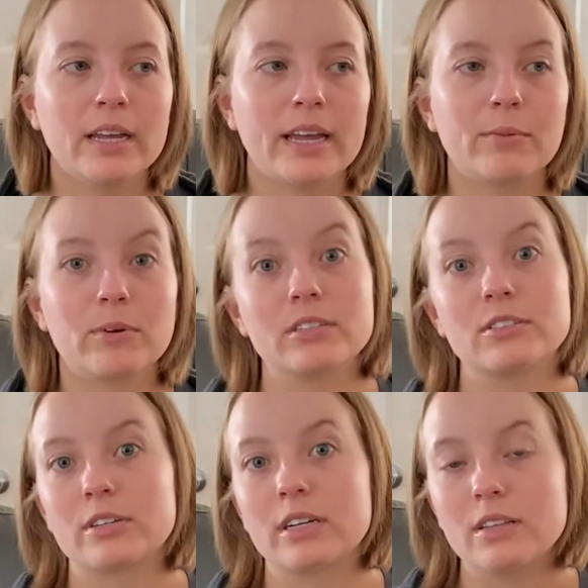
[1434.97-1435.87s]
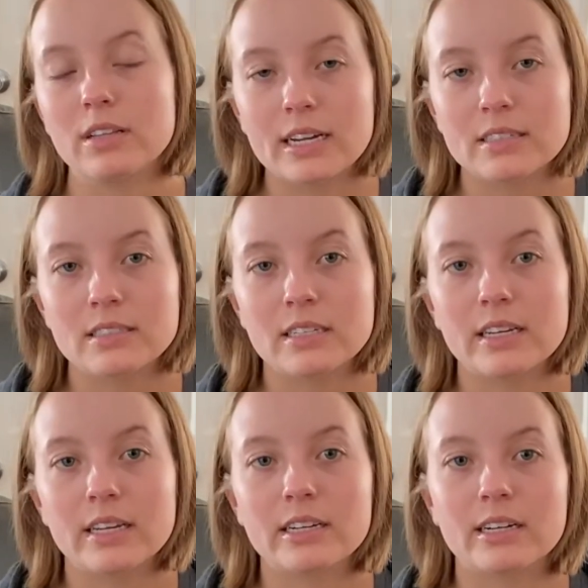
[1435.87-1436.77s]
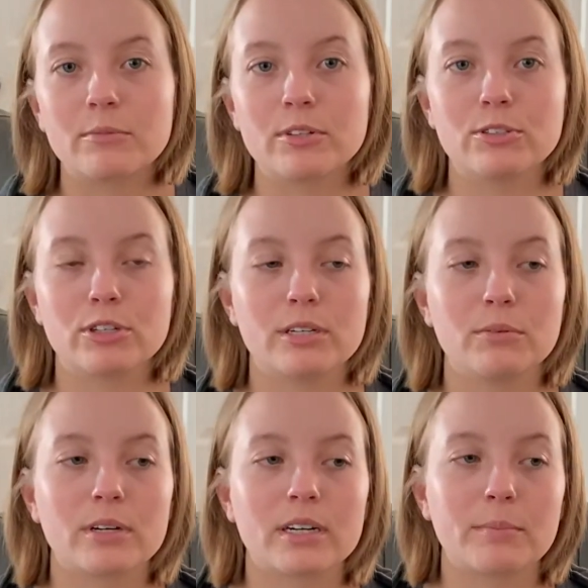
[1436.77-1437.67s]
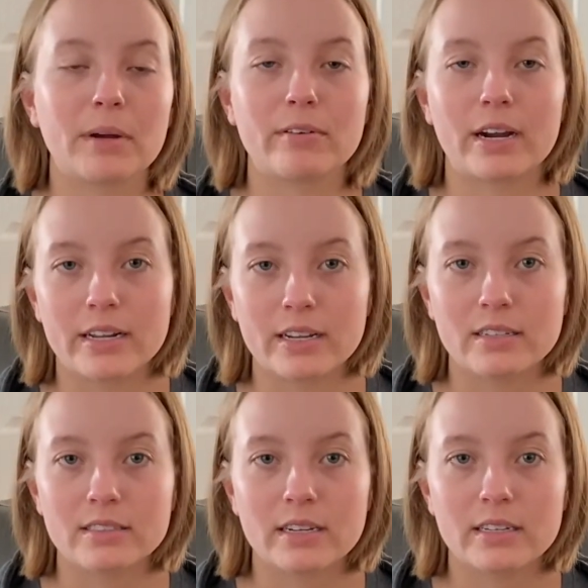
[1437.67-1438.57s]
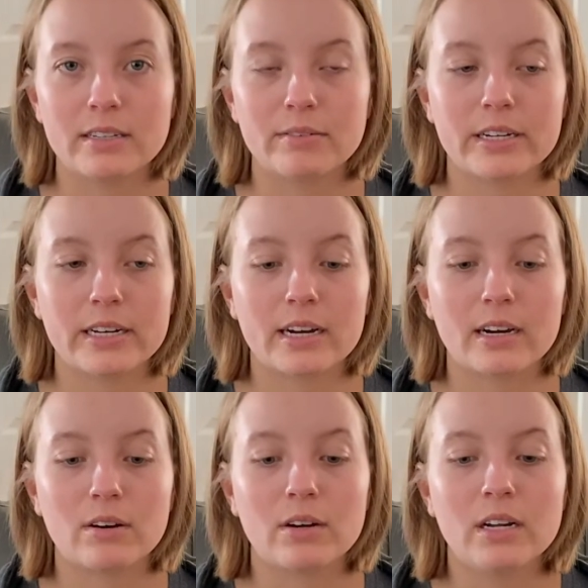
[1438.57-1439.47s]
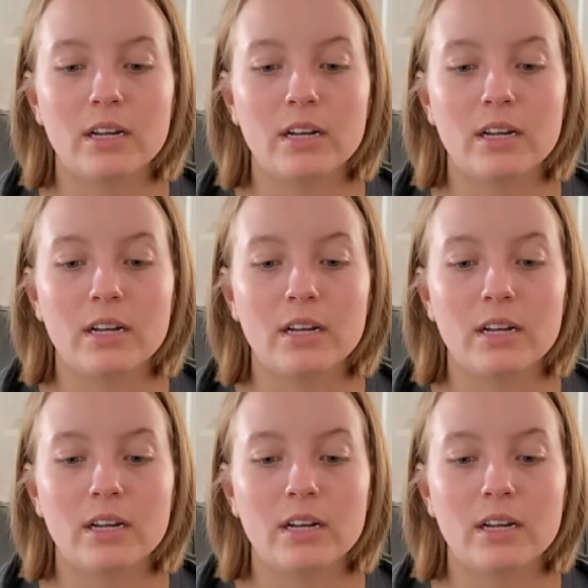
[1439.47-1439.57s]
and when it's during a lesson, and I'm really trying to work on my riding anxiety right now.